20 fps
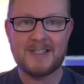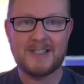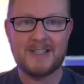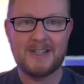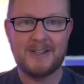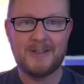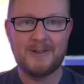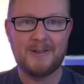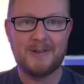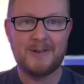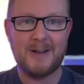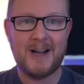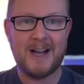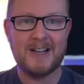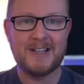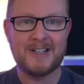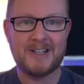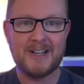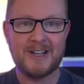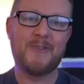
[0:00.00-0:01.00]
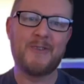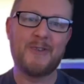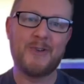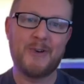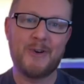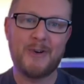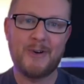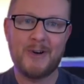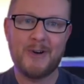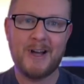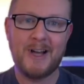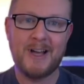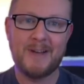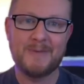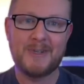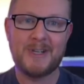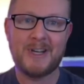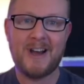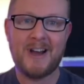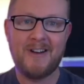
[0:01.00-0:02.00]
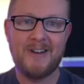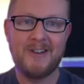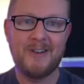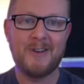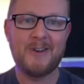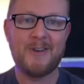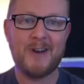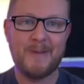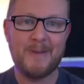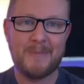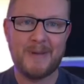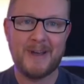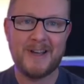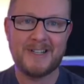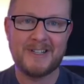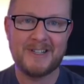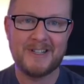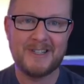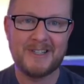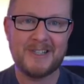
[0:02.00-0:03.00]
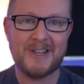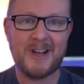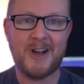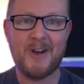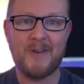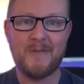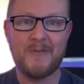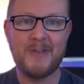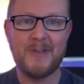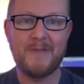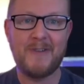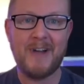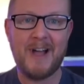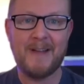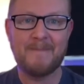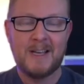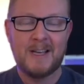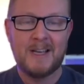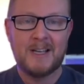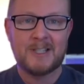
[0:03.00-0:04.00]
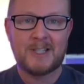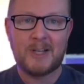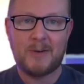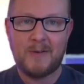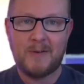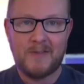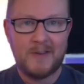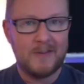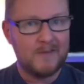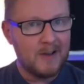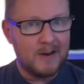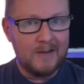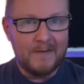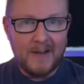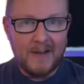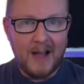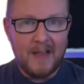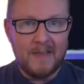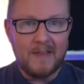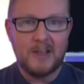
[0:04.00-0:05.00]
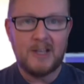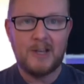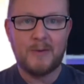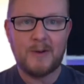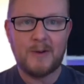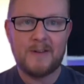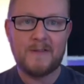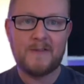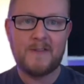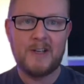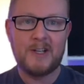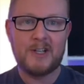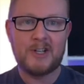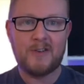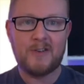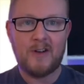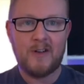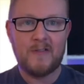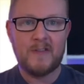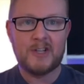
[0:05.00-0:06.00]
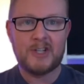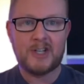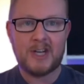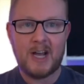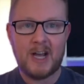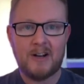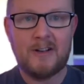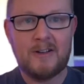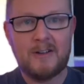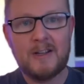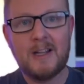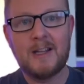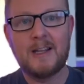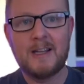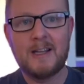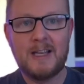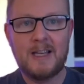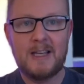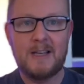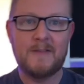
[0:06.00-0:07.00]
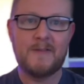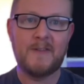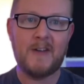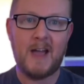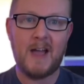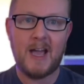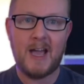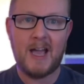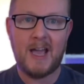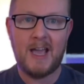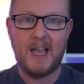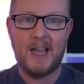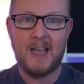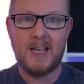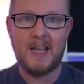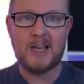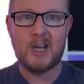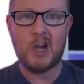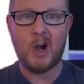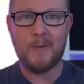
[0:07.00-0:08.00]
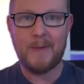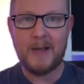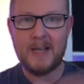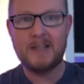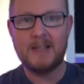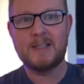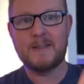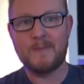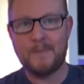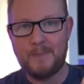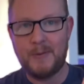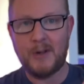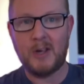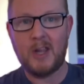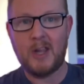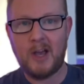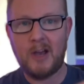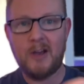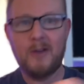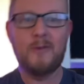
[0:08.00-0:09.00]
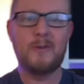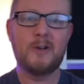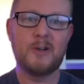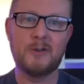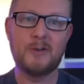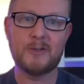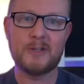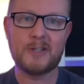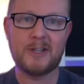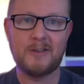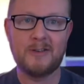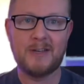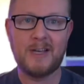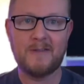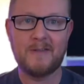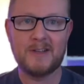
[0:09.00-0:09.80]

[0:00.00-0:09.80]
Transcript: to Angela for um, sharing your great pictures of the van. So if you've got a van that you want to feature on the channel, leave a comment below and also give